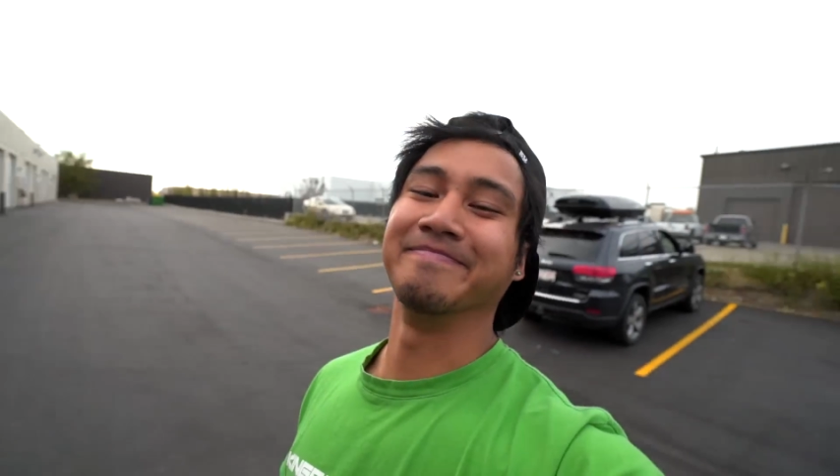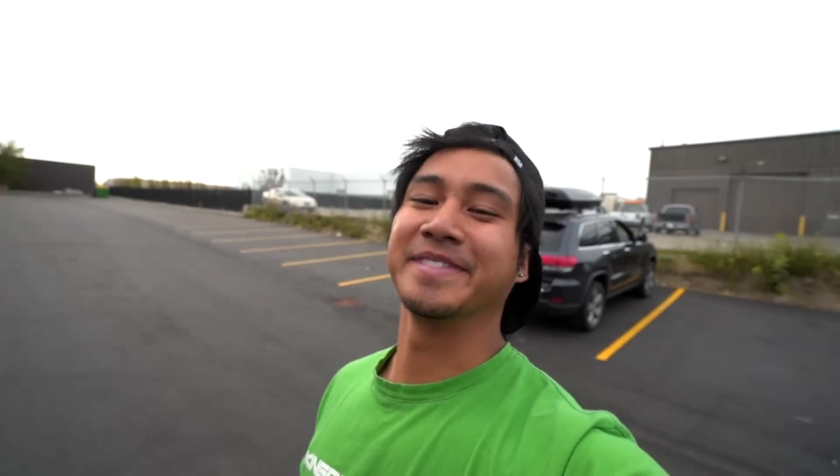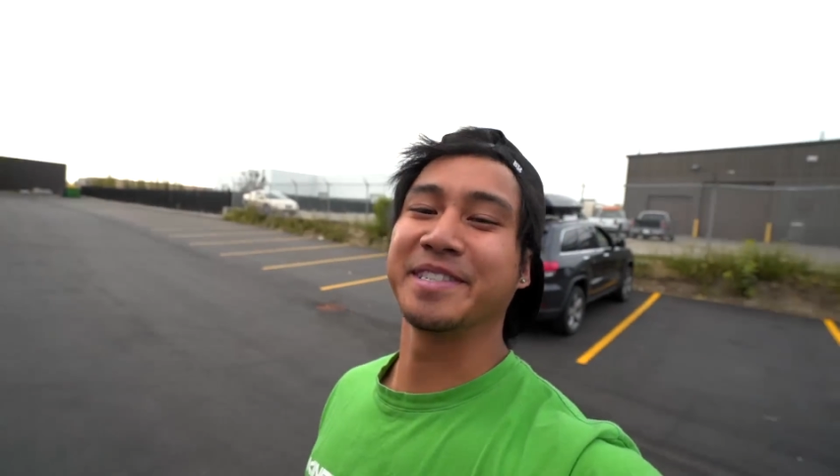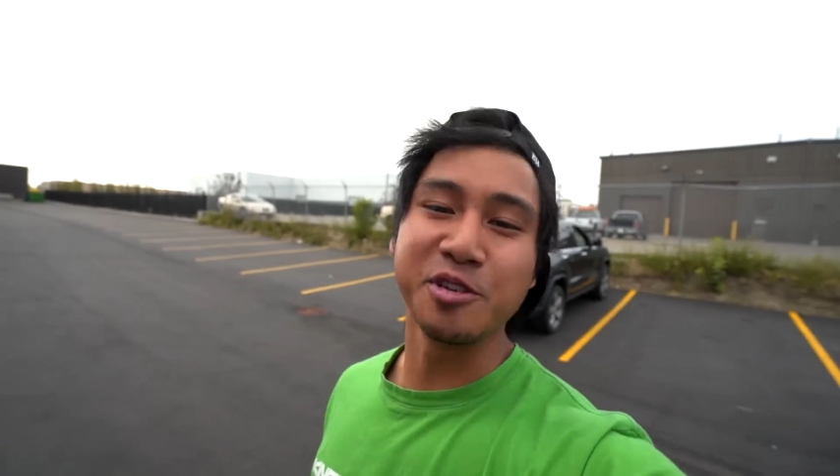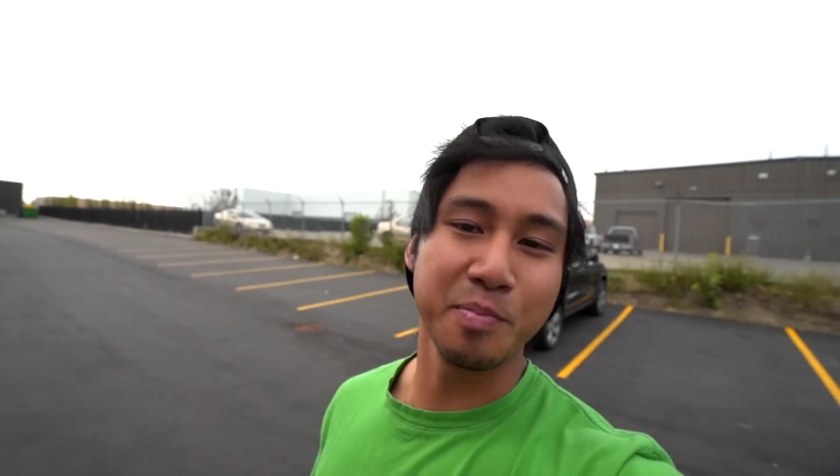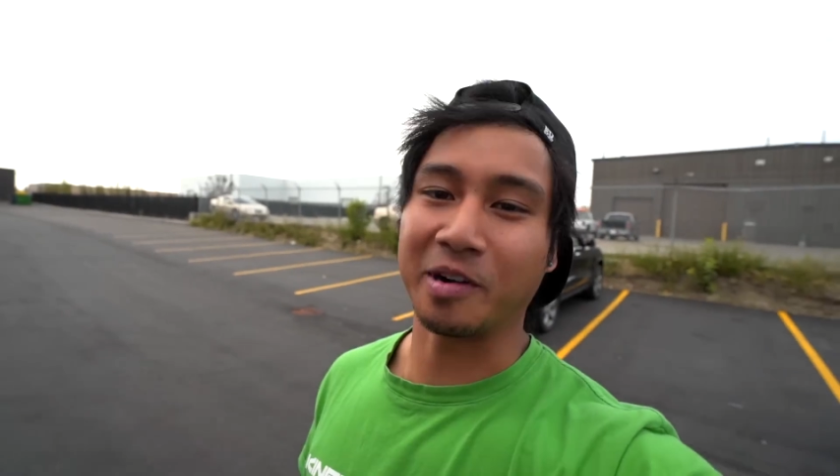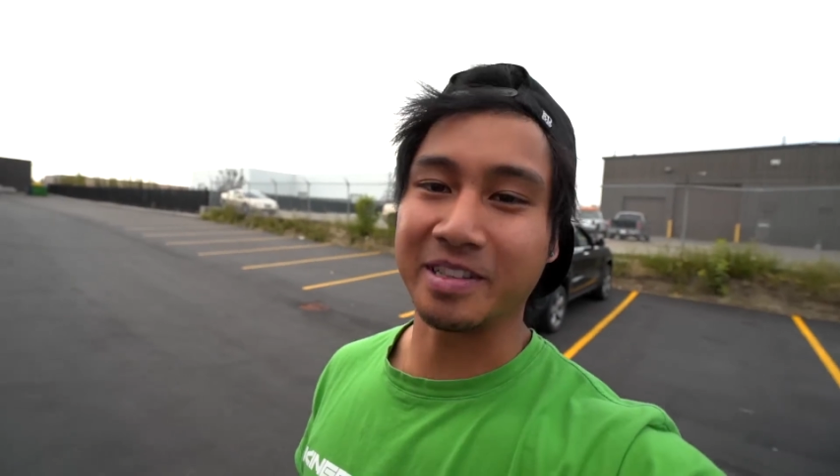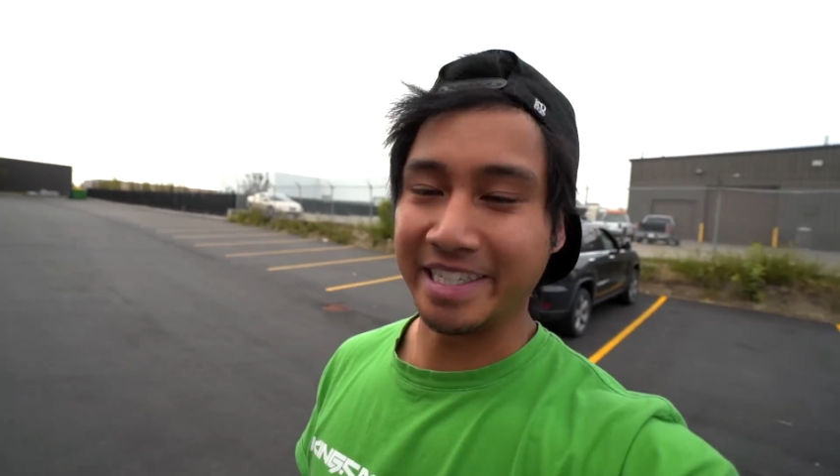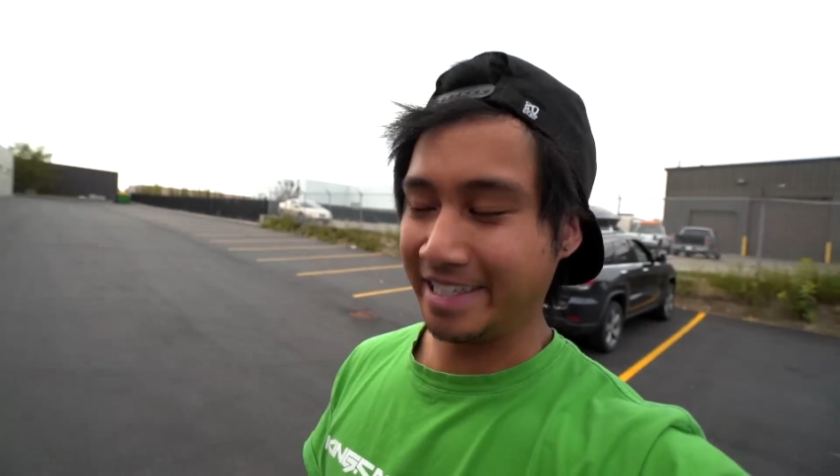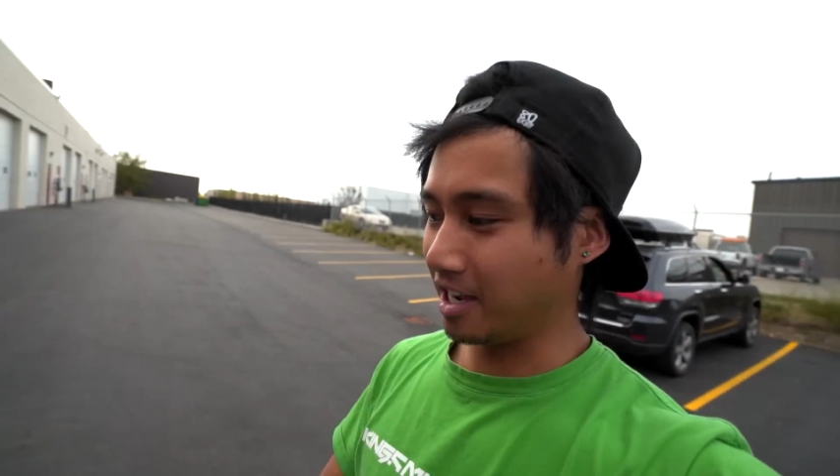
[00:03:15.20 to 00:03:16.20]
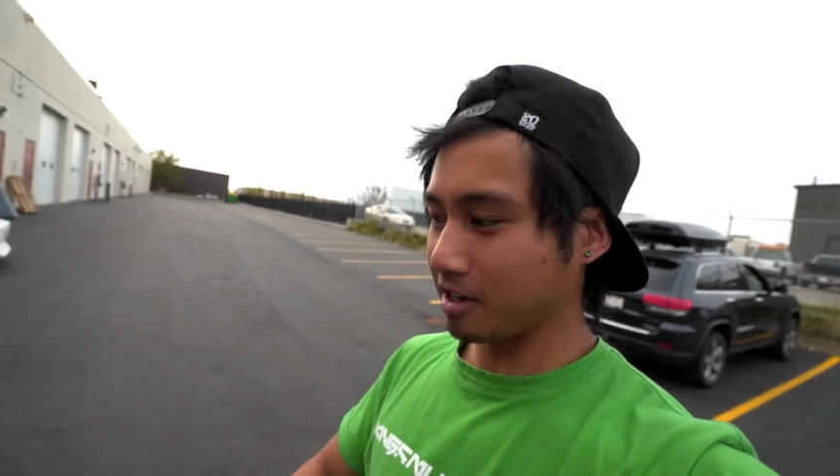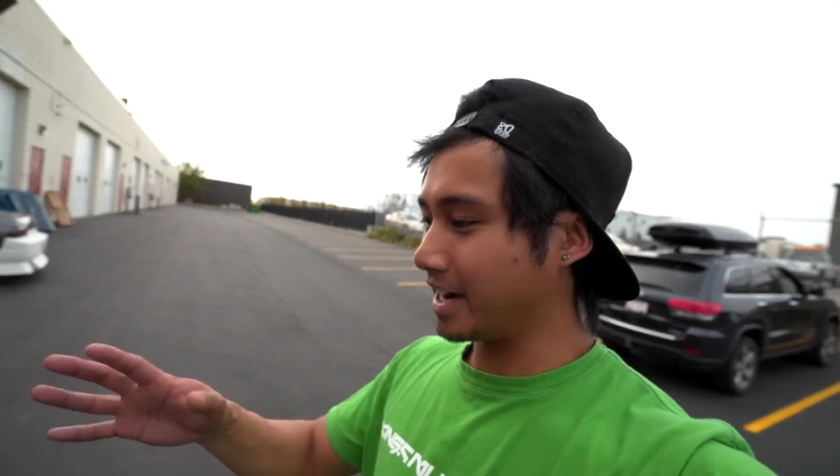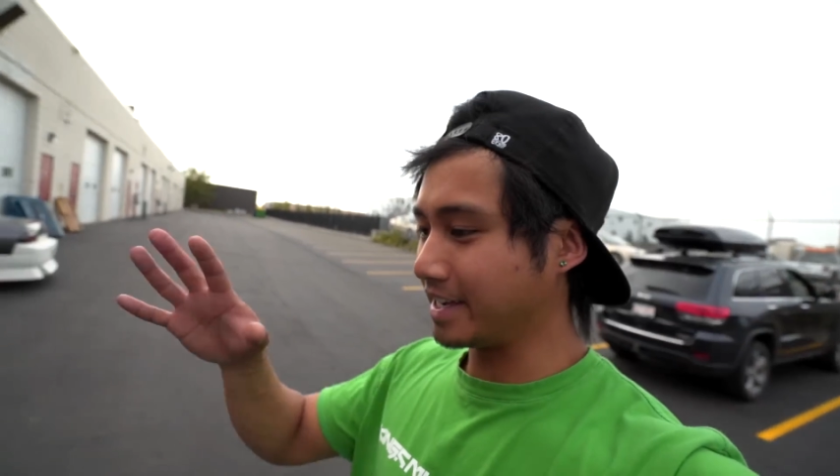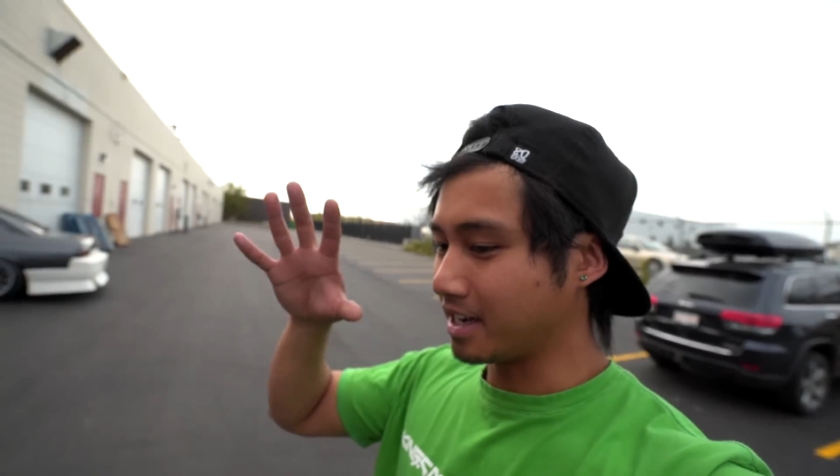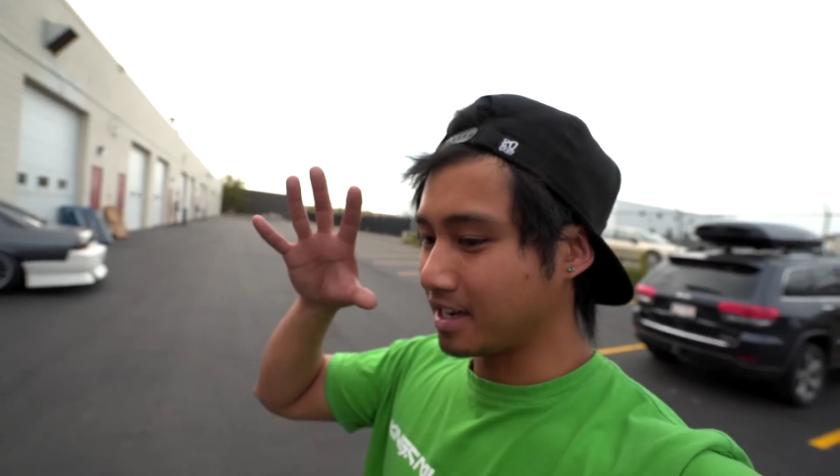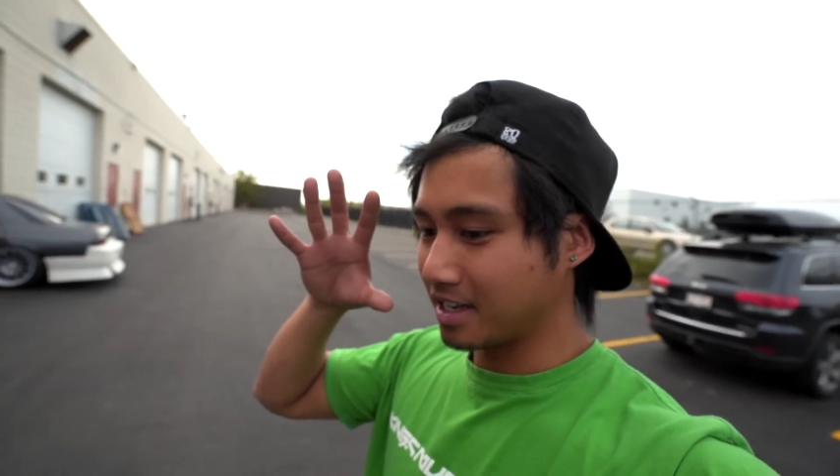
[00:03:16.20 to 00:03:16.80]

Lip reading: Super clean. All right,